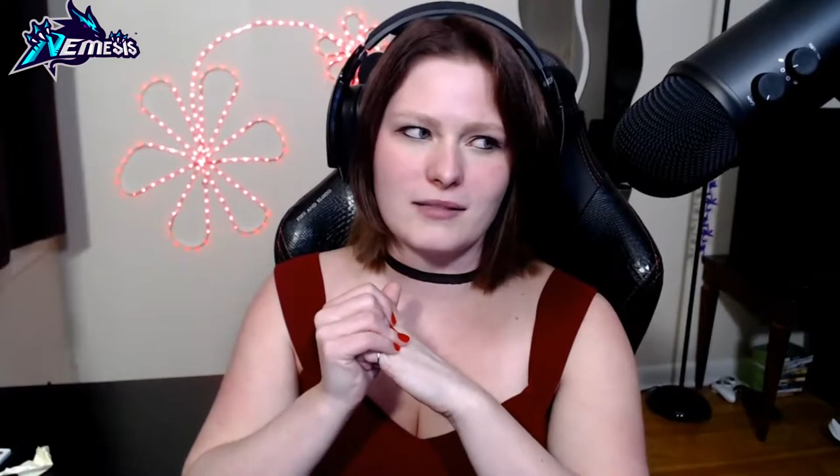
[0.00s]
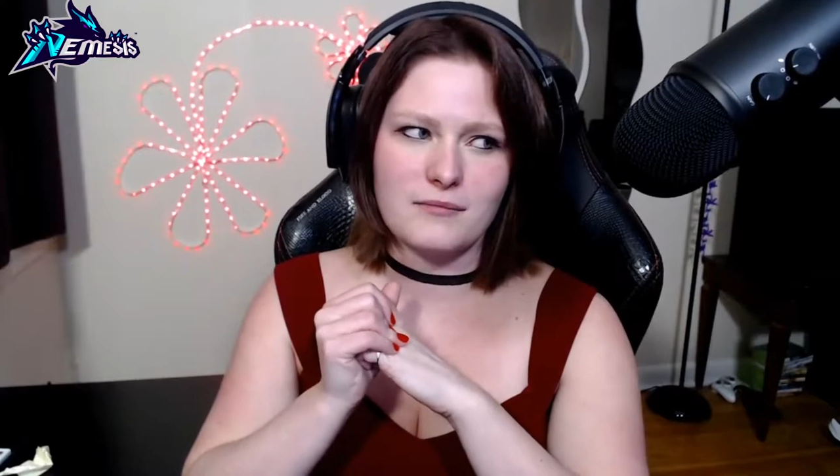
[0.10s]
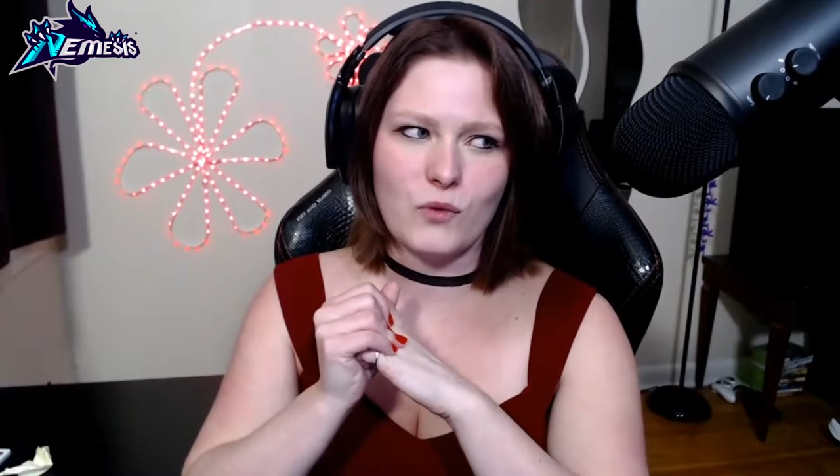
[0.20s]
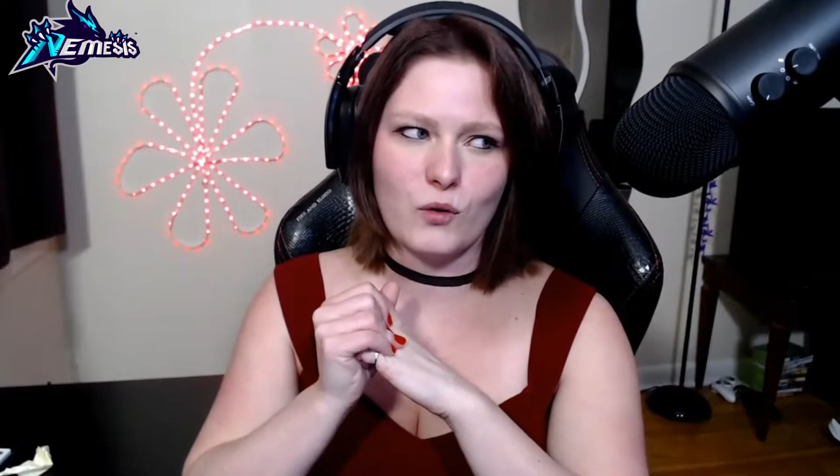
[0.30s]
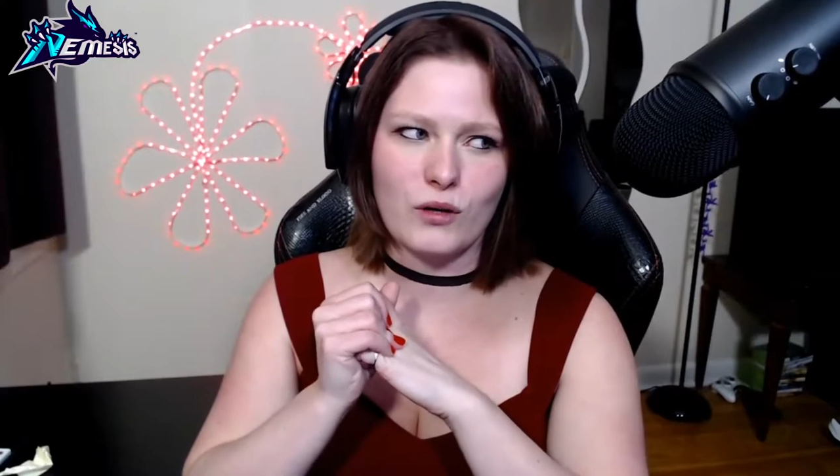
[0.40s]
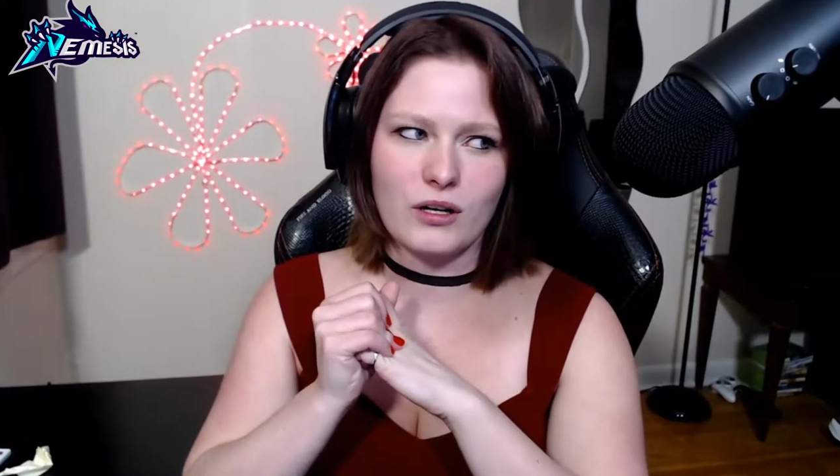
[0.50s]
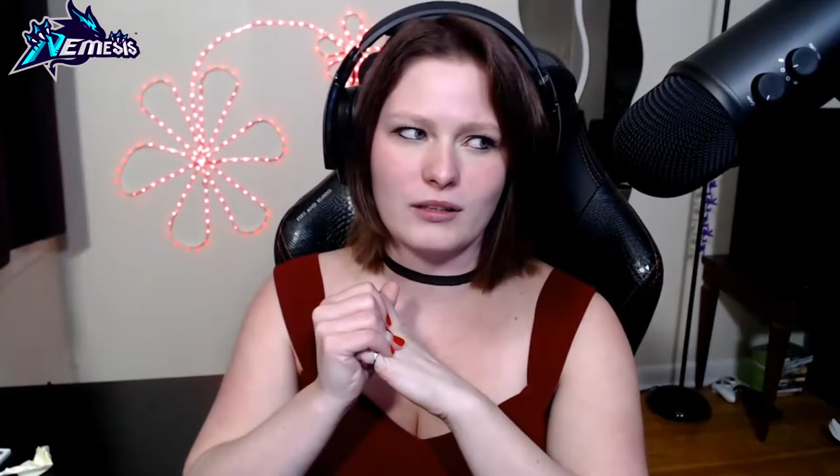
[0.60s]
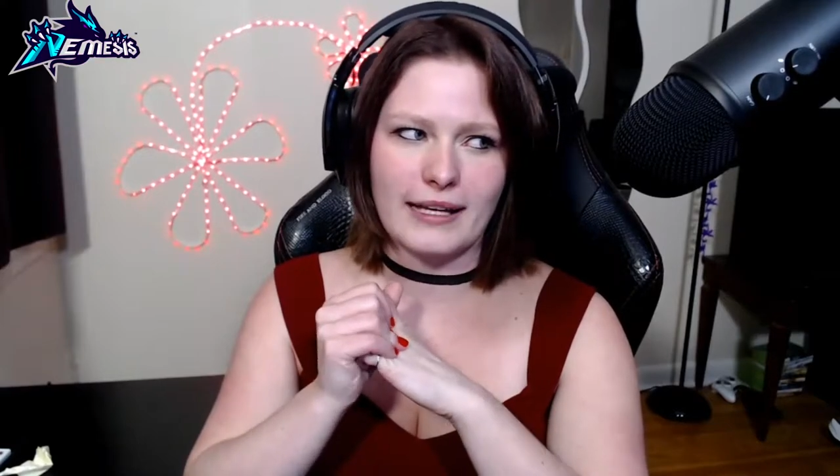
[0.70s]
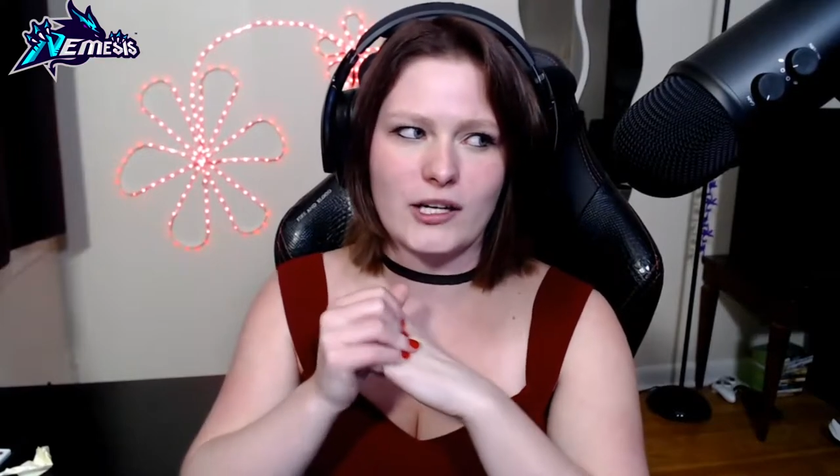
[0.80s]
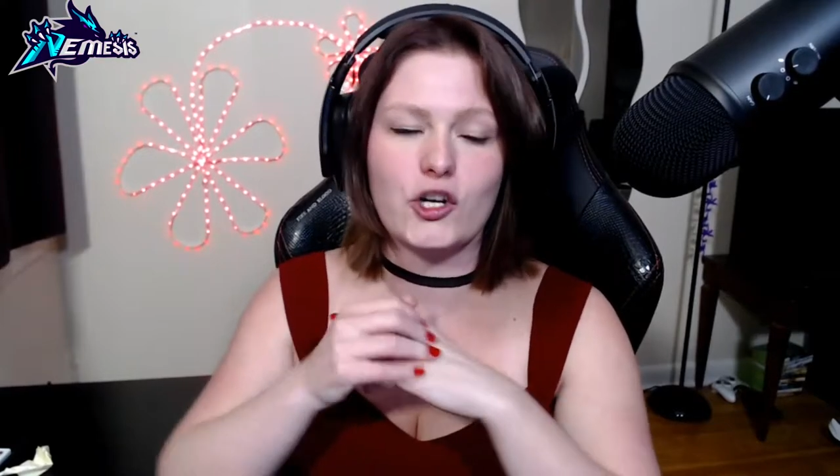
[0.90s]
more
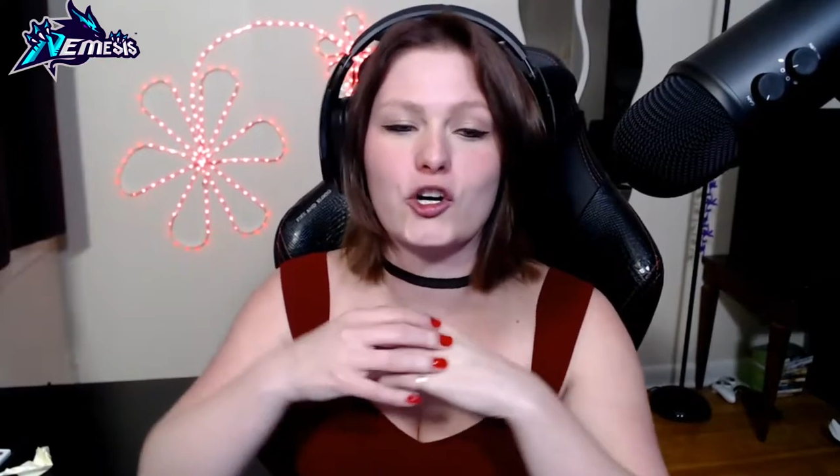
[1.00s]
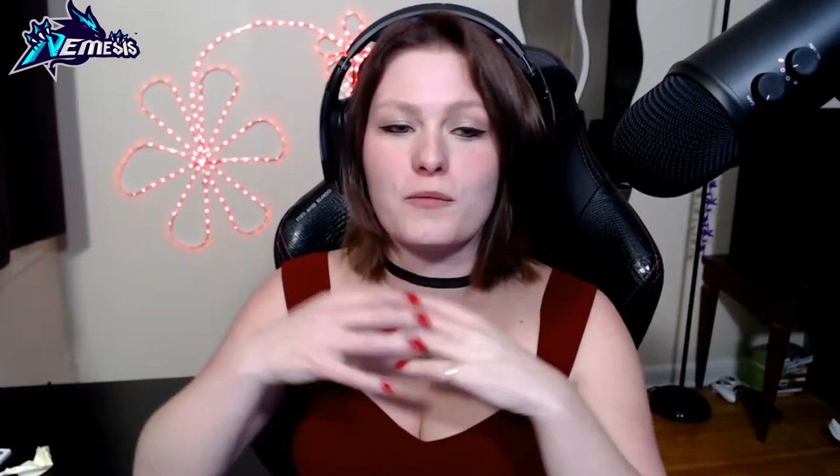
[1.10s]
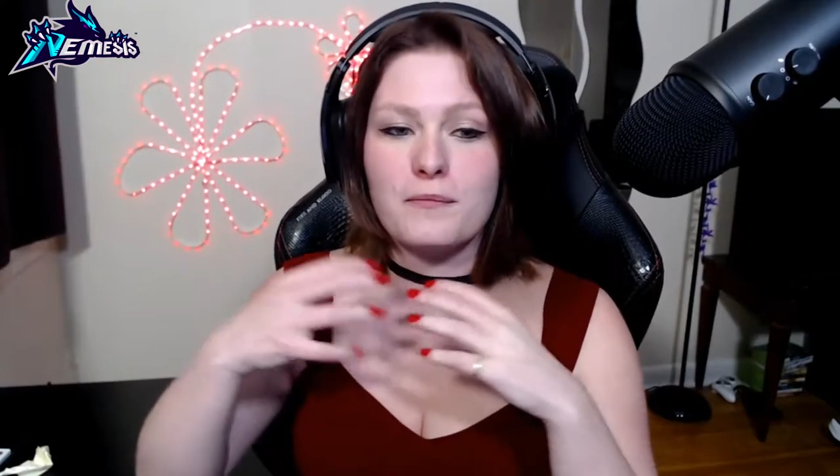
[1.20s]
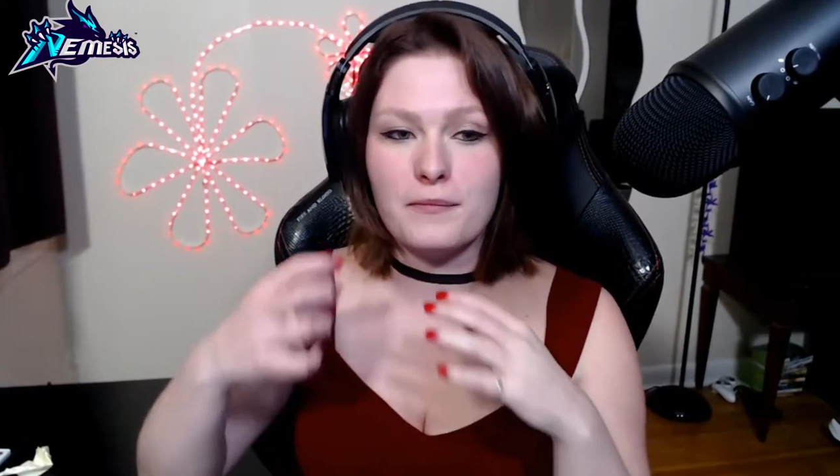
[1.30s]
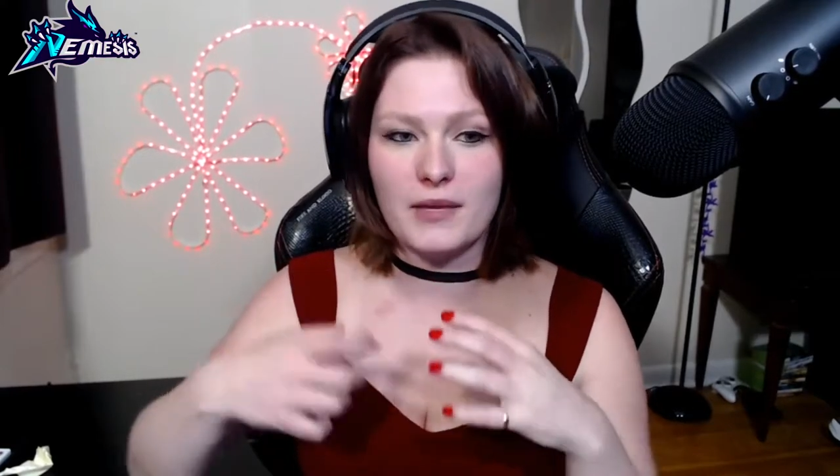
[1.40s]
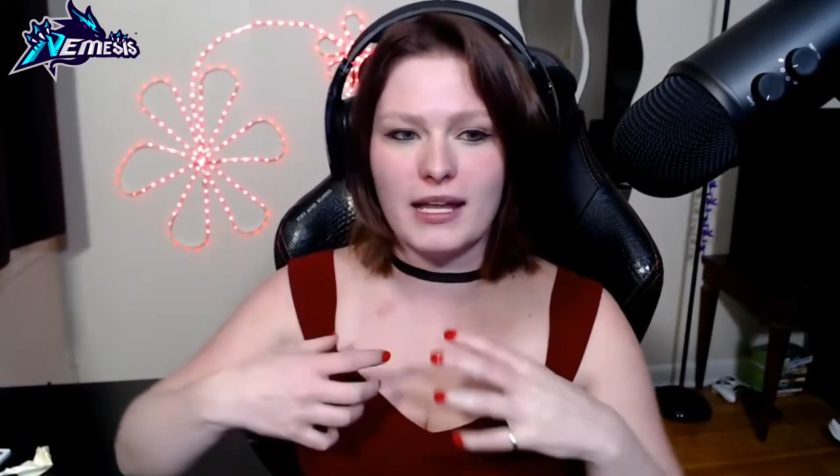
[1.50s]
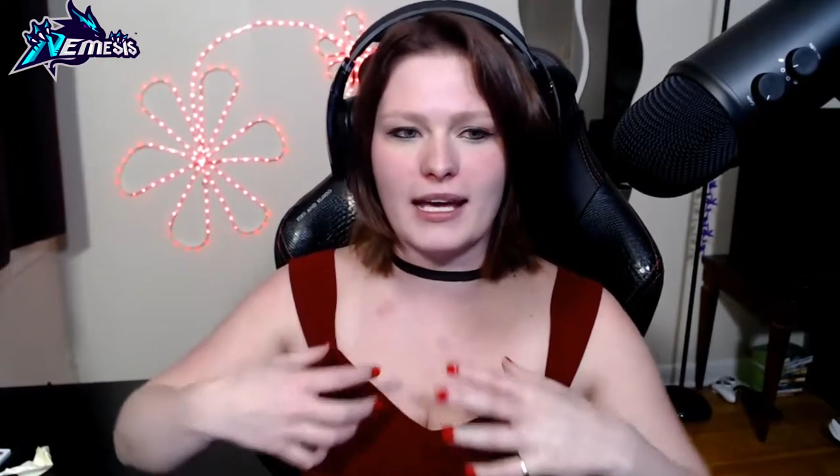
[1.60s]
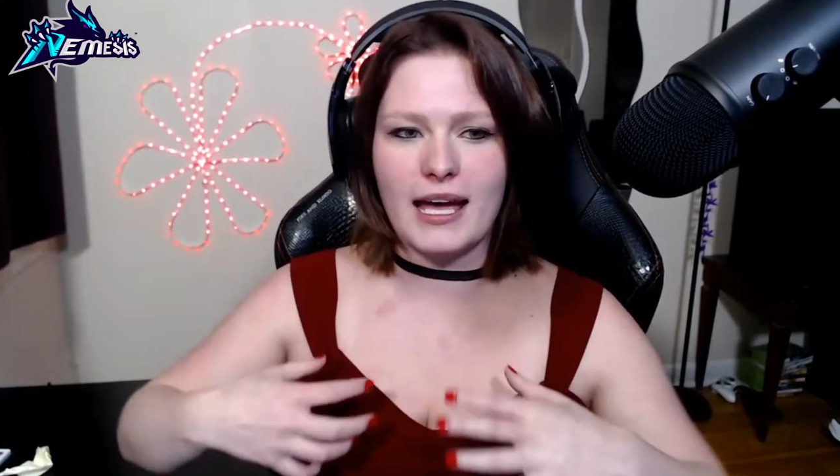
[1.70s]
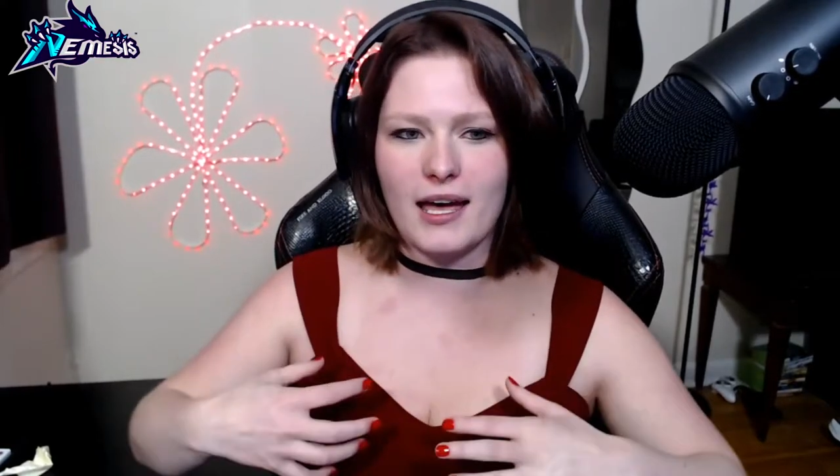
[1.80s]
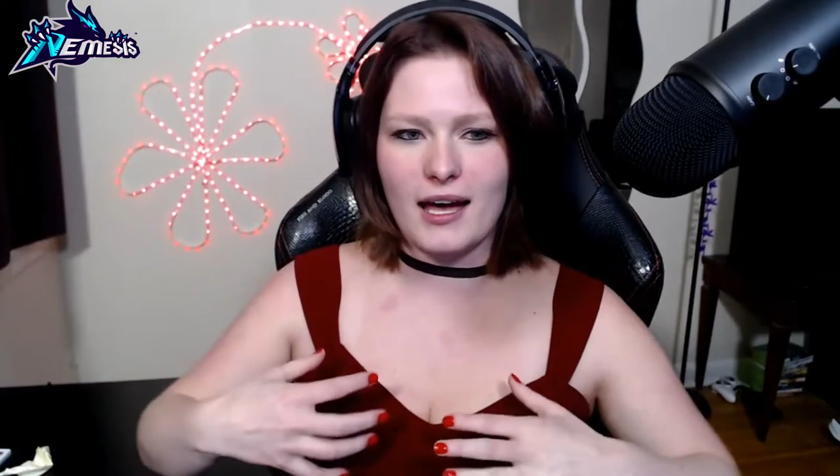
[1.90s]
like her like
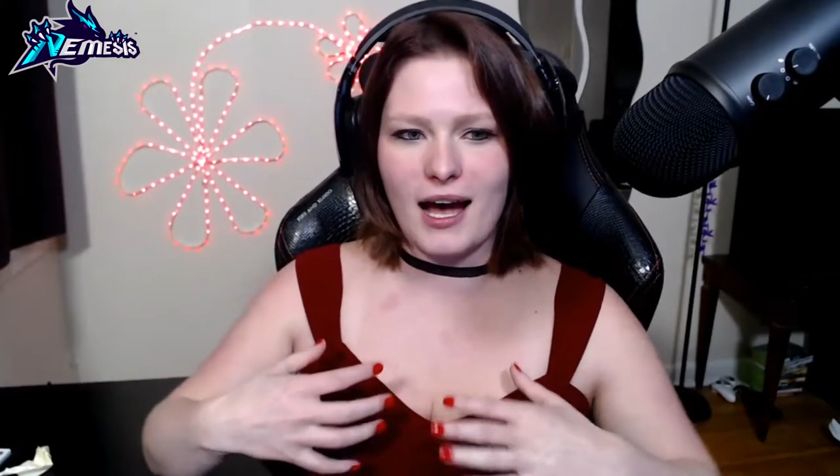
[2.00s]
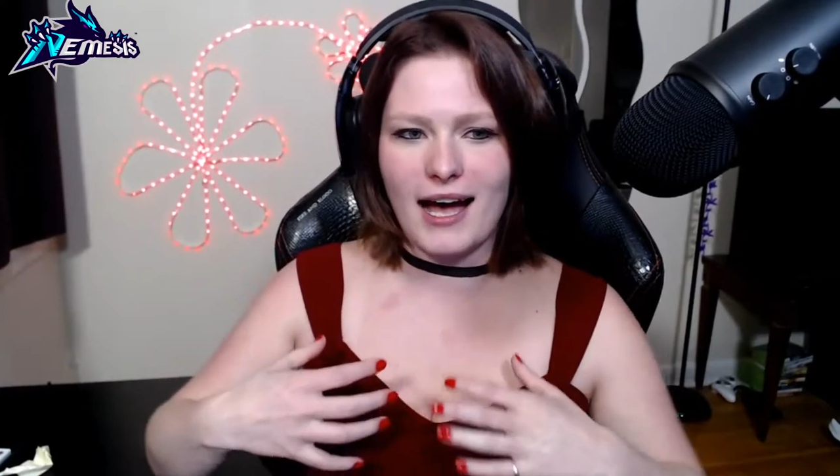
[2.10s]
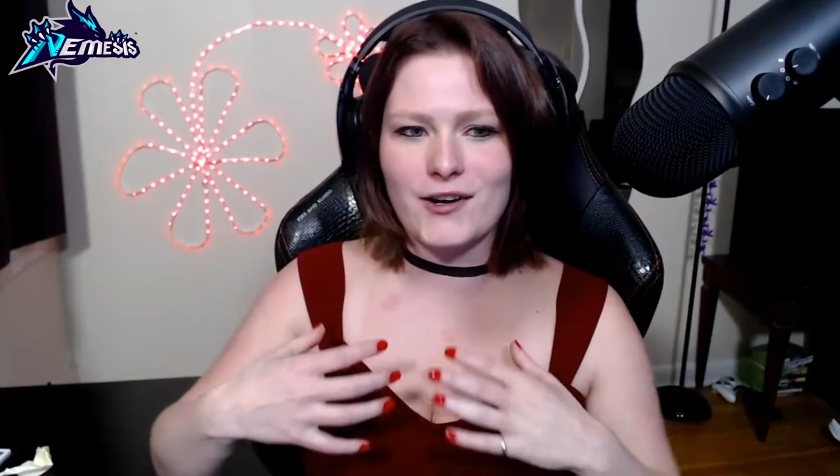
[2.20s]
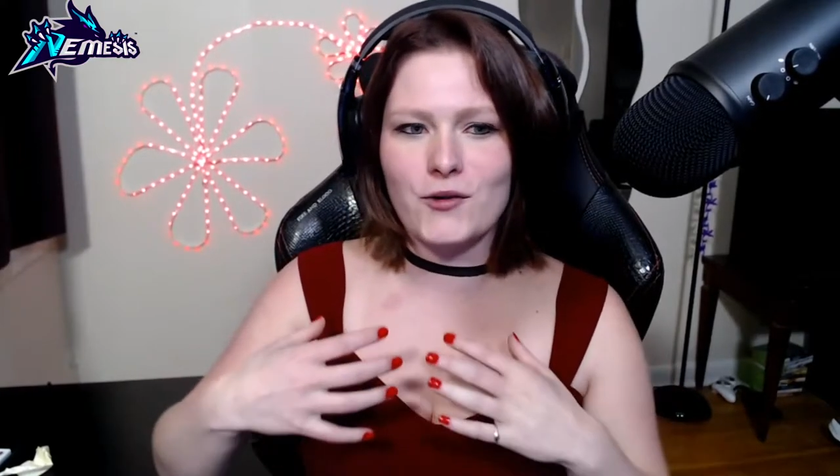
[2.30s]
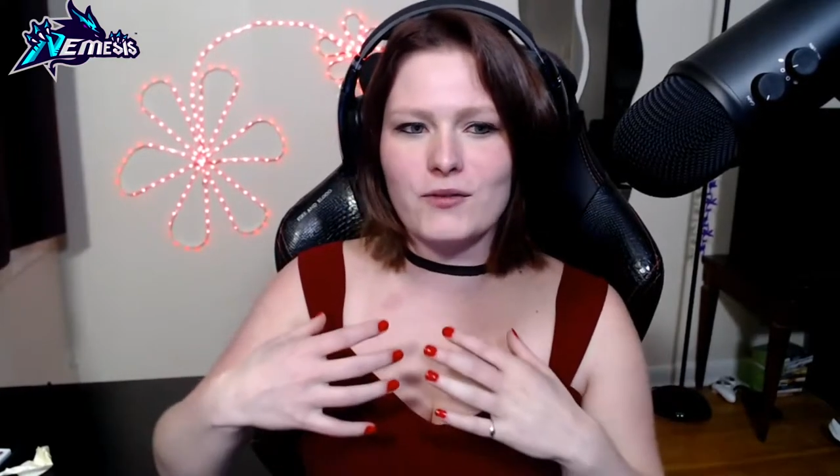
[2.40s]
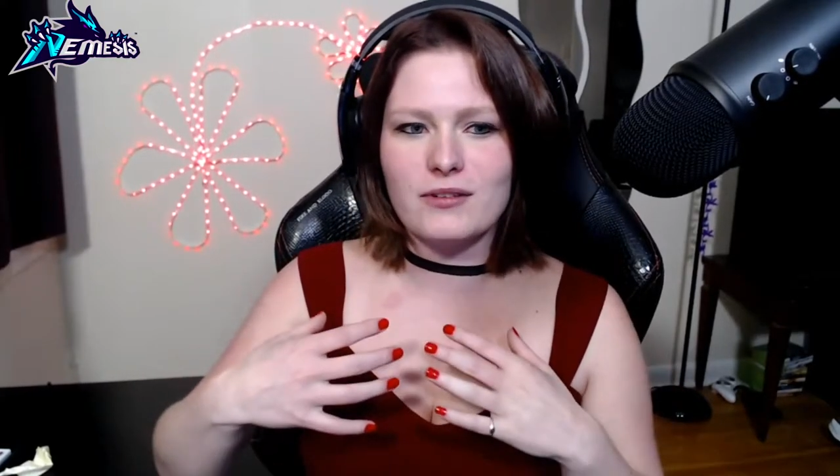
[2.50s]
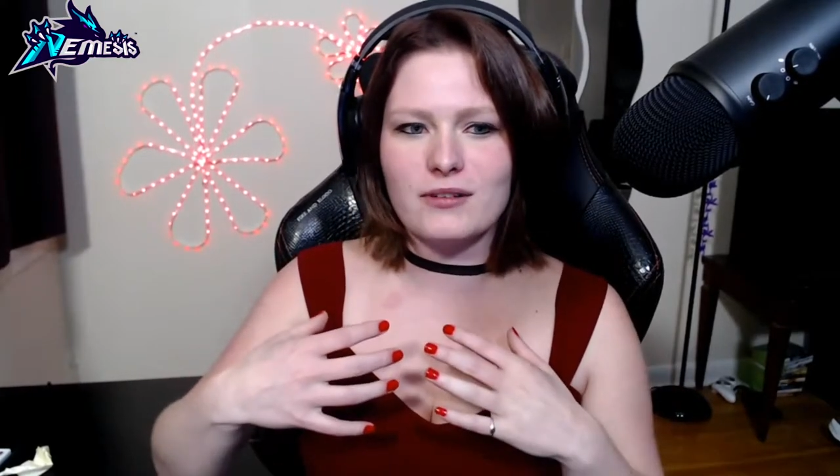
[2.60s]
i don't